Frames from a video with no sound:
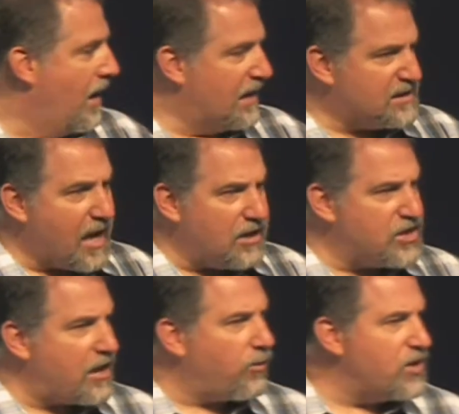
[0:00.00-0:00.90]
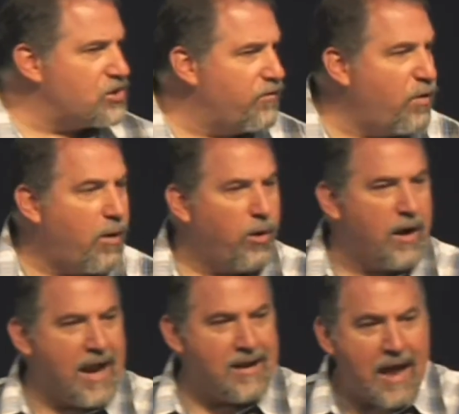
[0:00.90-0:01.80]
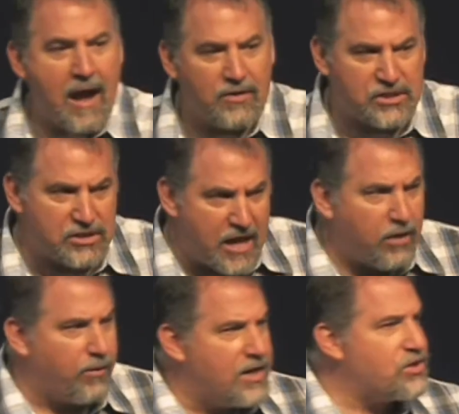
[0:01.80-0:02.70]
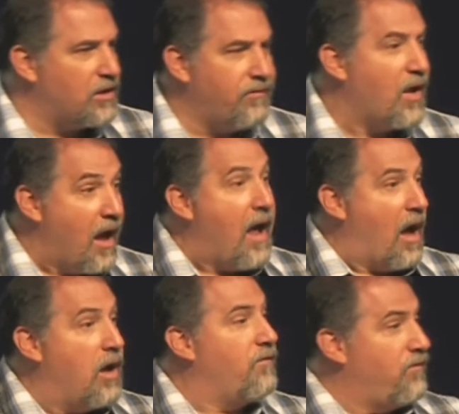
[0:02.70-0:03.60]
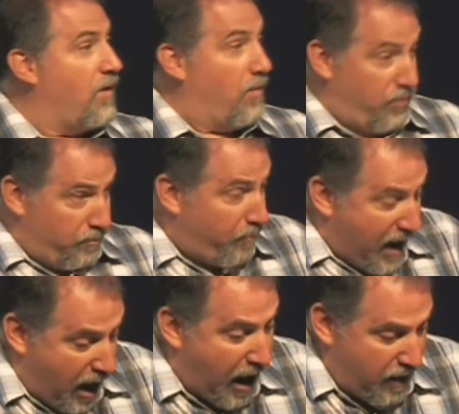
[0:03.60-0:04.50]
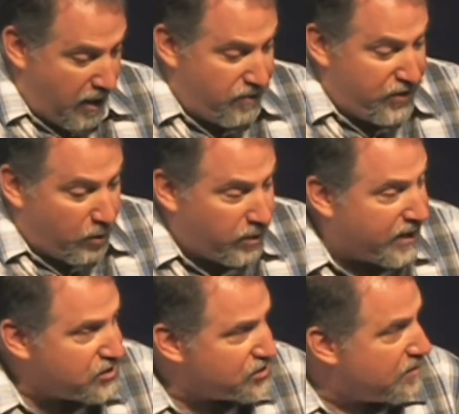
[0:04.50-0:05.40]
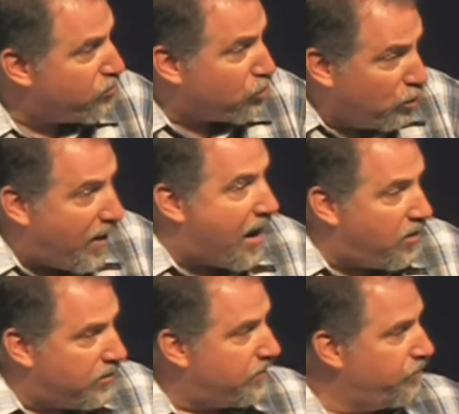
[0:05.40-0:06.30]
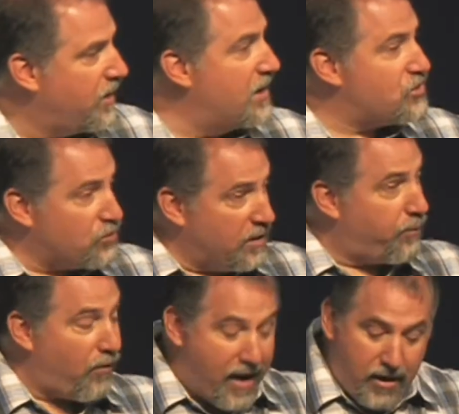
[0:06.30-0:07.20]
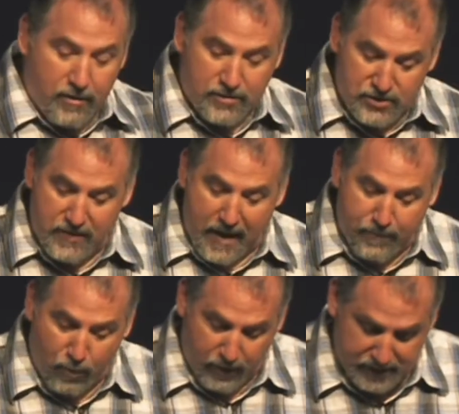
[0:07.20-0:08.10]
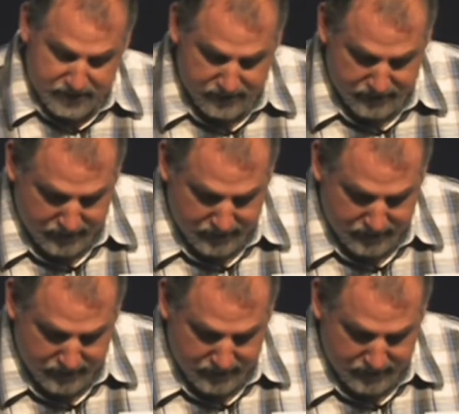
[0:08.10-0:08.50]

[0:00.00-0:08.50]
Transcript: It's not a declaration of where we're at now, it's a declaration of, of uh, uh, their relationship throughout history prior to that point.